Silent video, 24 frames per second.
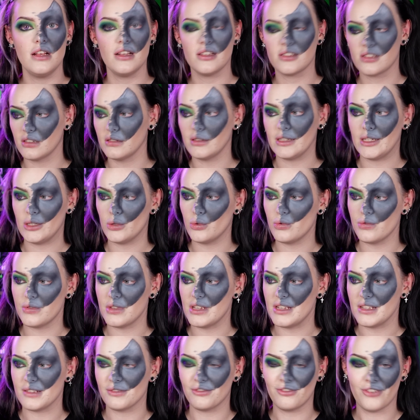suddenly all
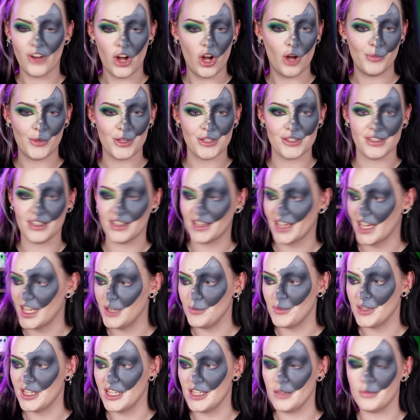these farmers and
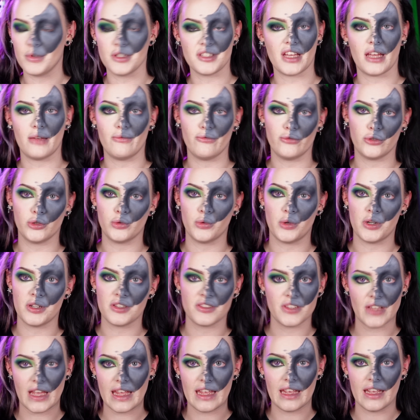gamekeepers came forward
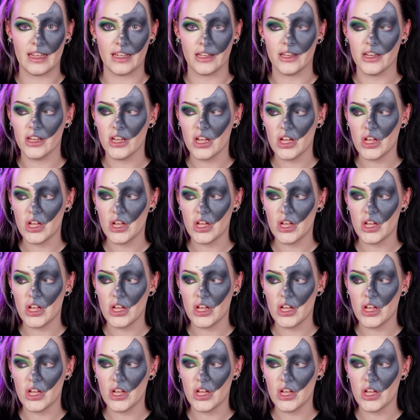saying